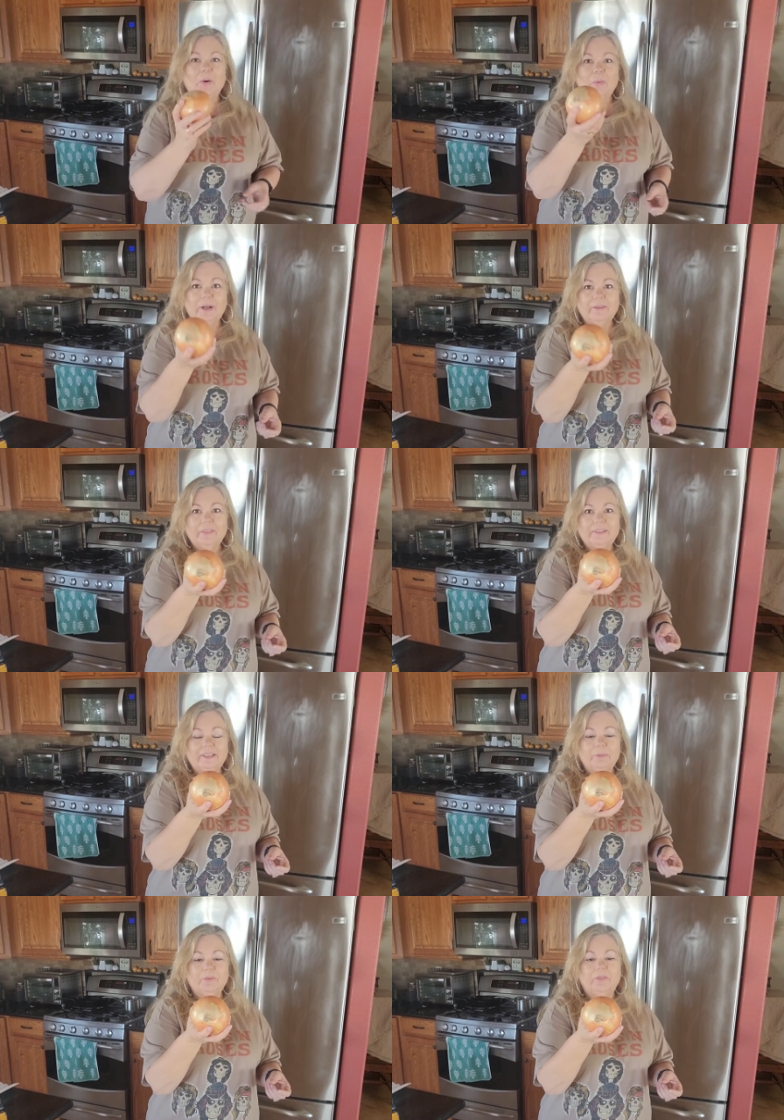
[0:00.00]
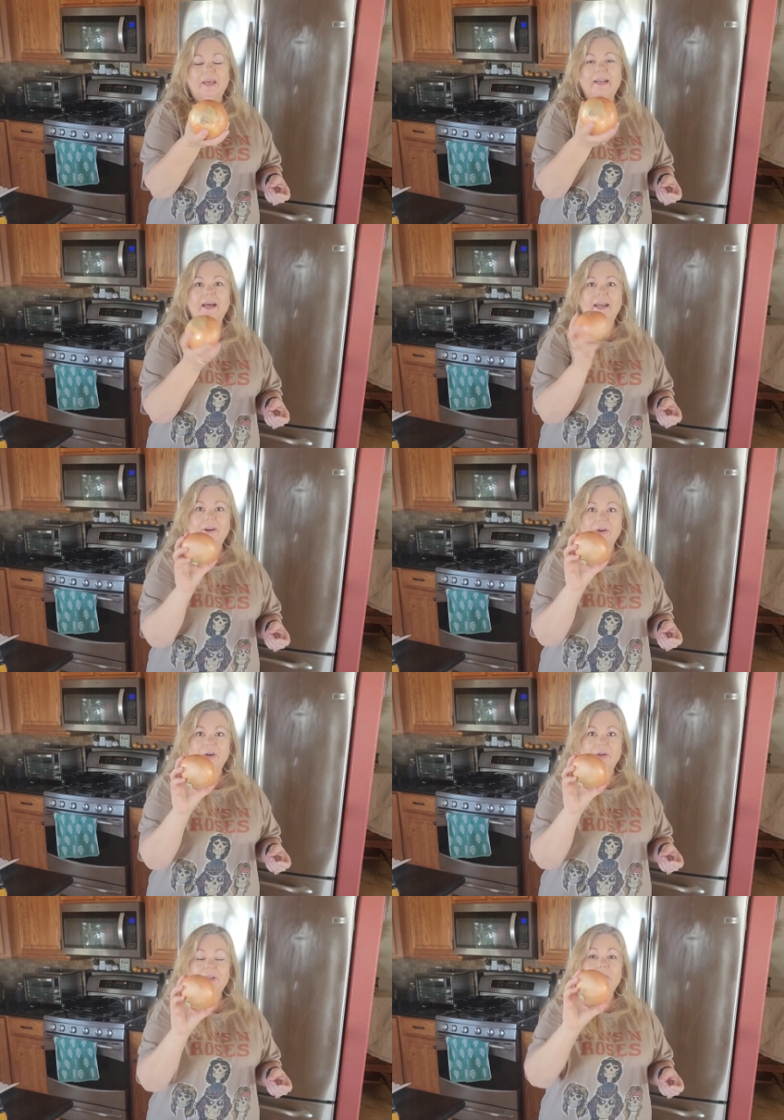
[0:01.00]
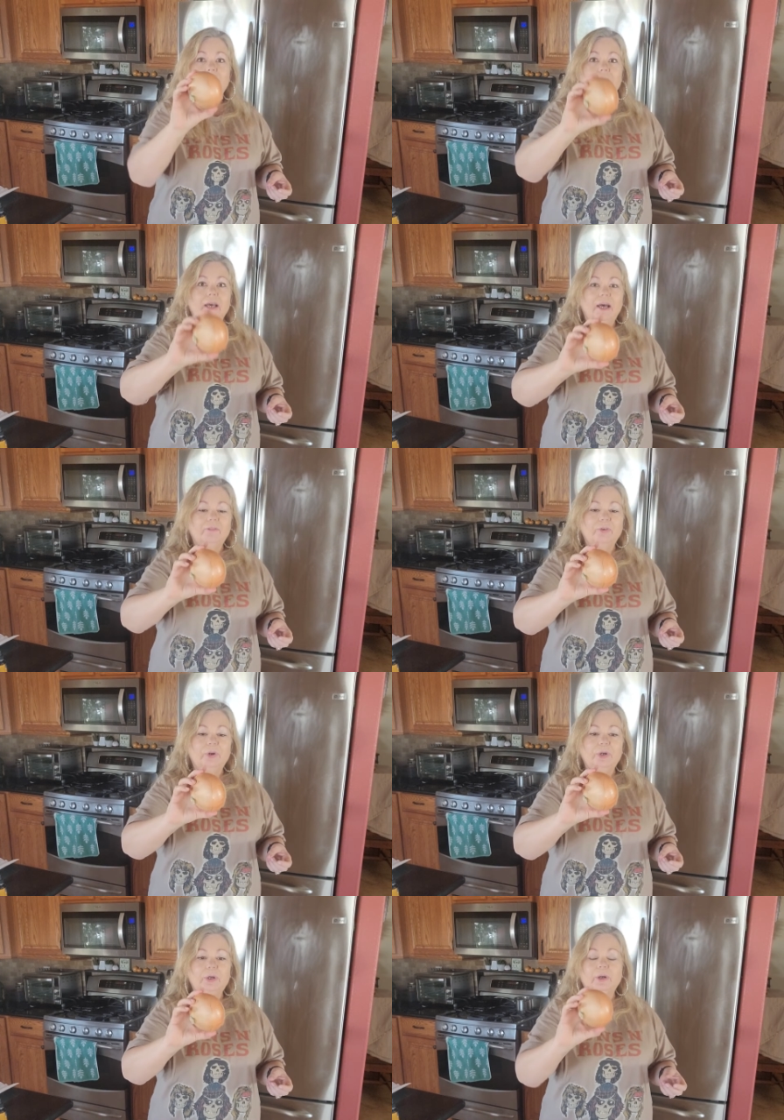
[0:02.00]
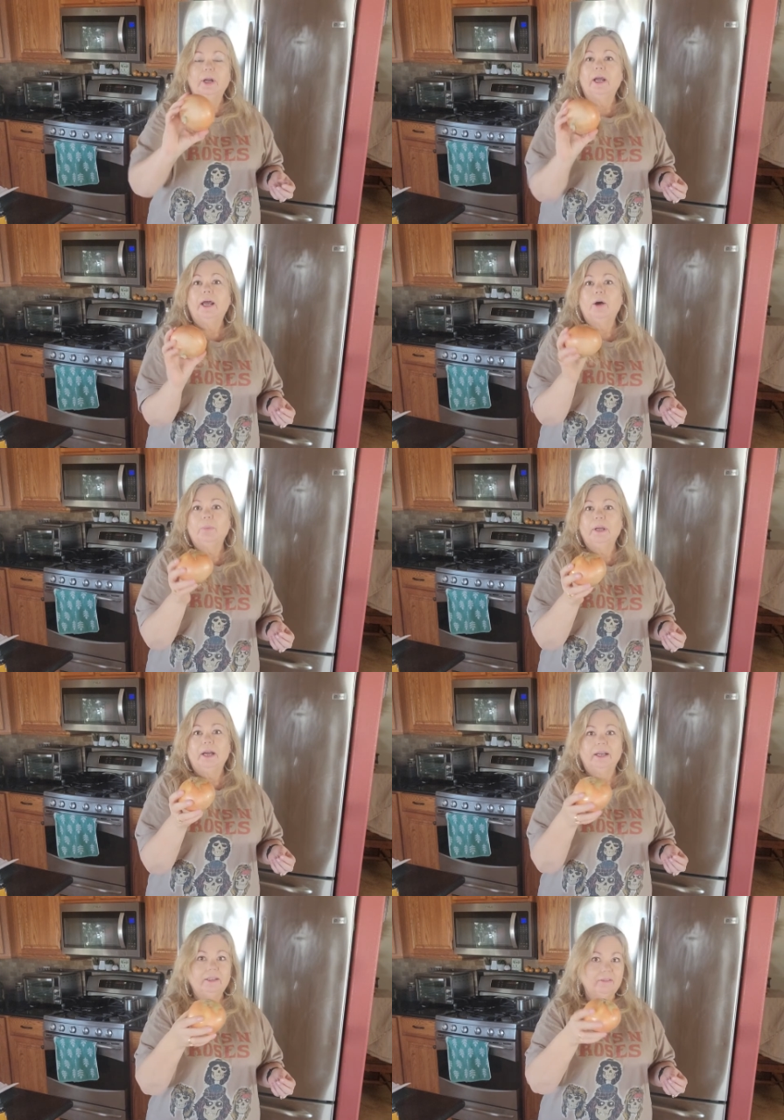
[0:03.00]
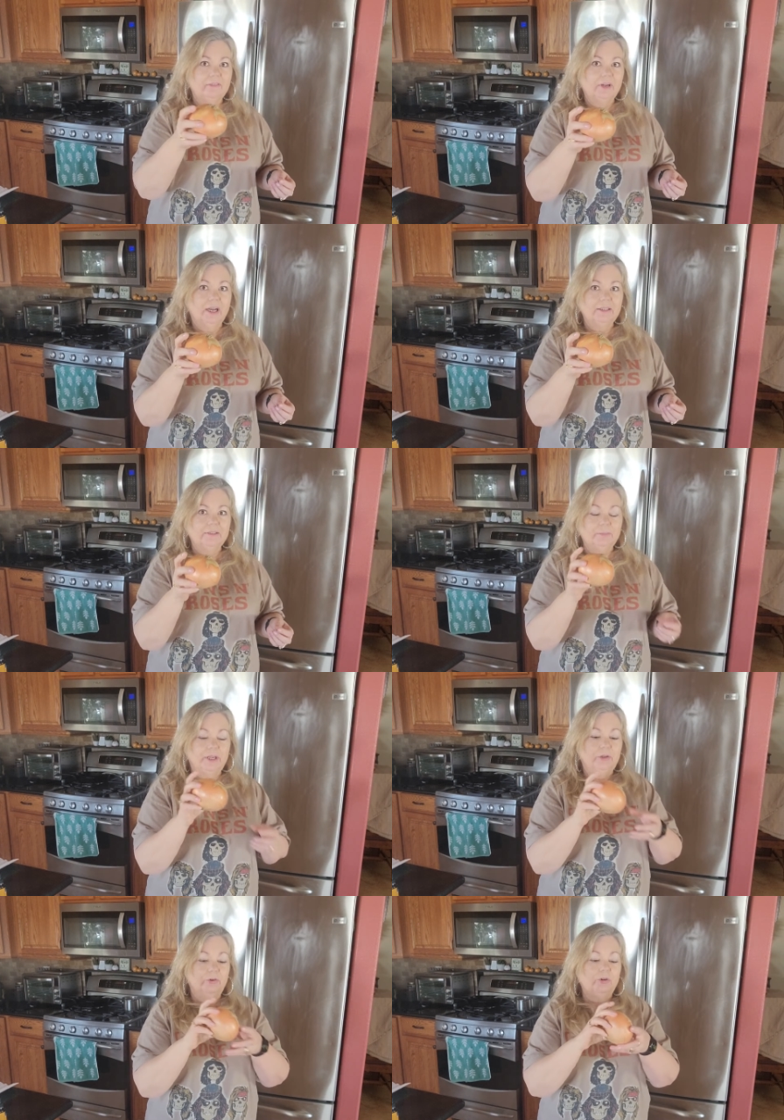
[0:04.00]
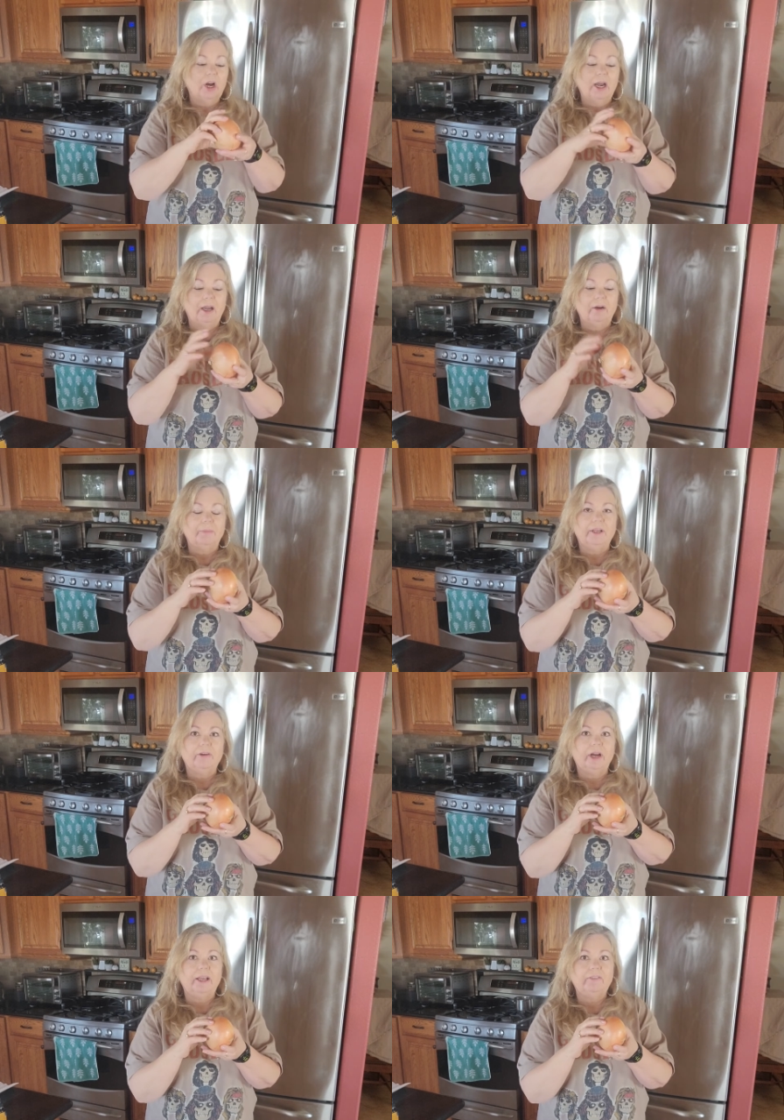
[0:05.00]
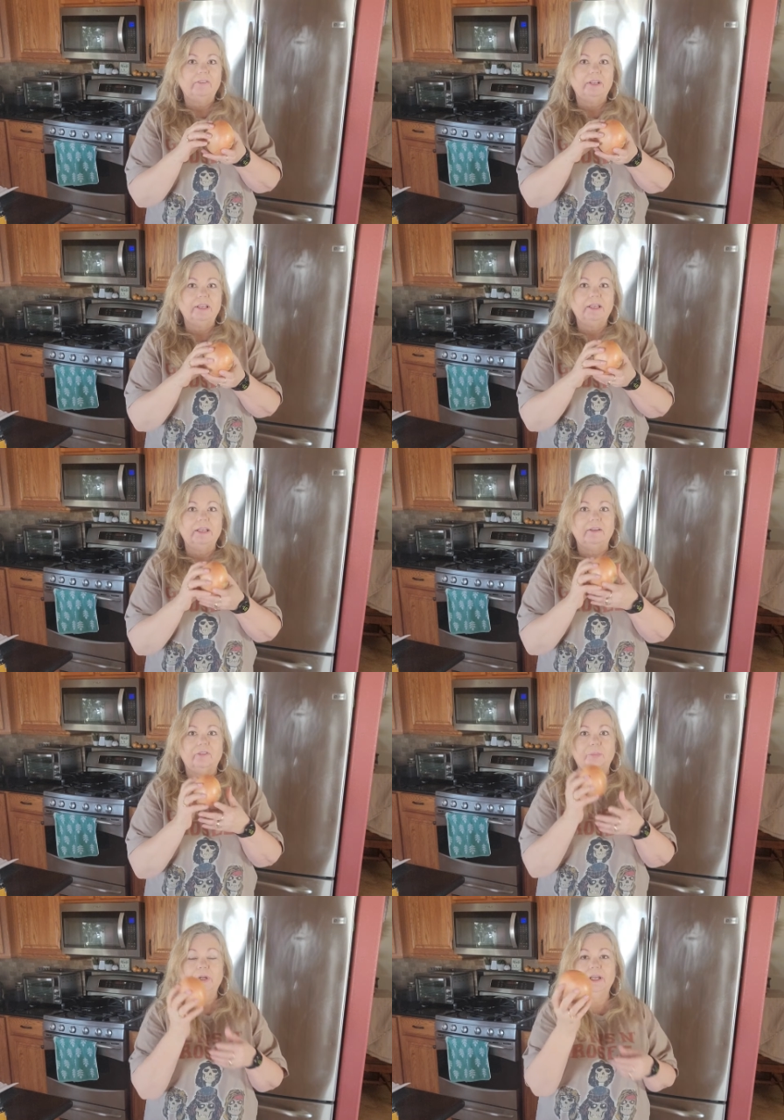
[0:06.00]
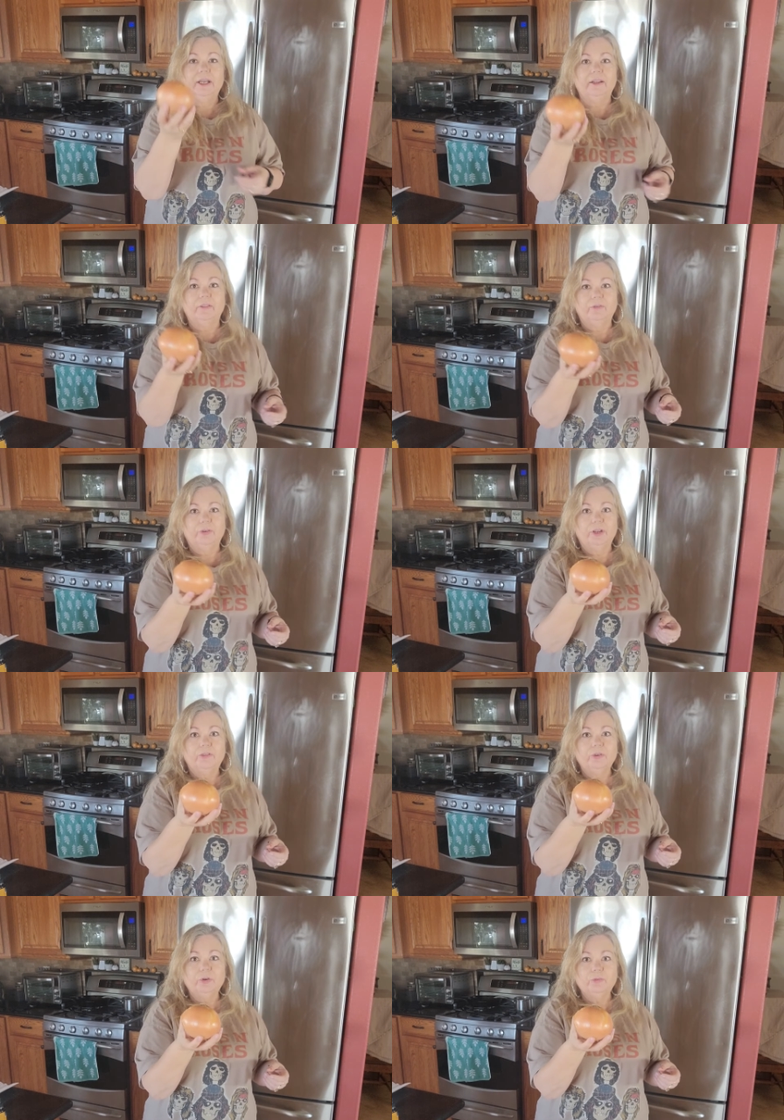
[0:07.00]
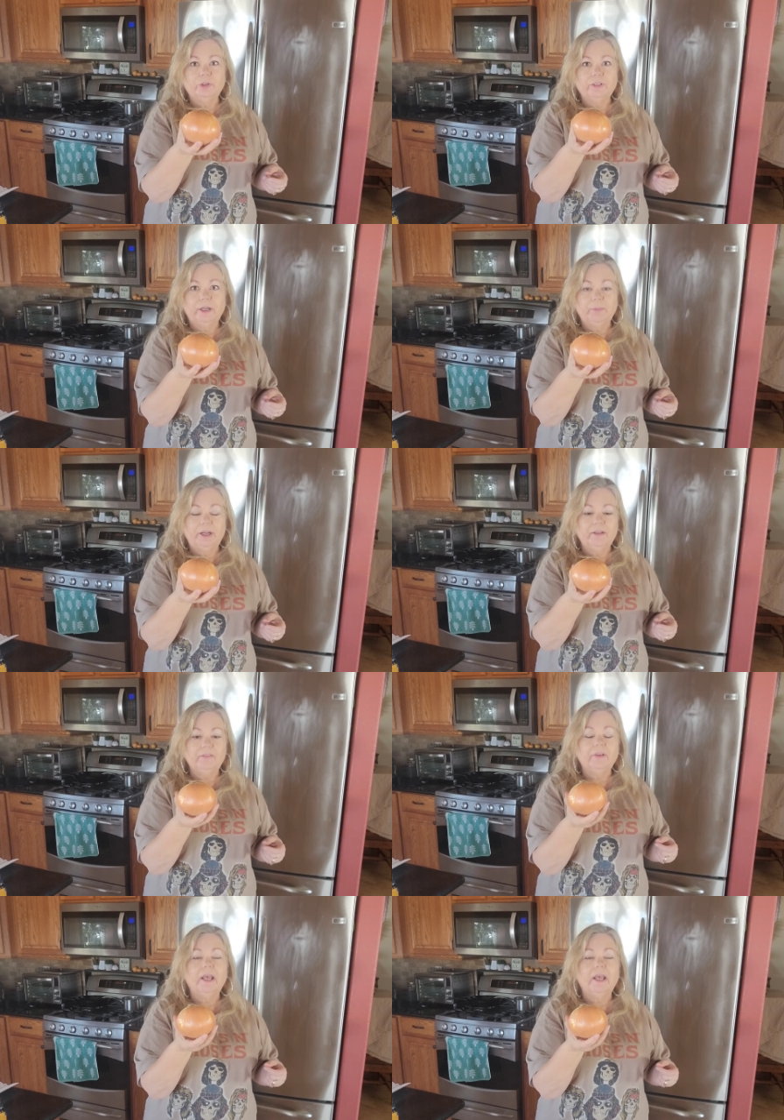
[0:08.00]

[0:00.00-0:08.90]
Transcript: One of the tips that I heard for helping onions not to make you cry or make your eyes sting is putting it in the freezer for 10 minutes.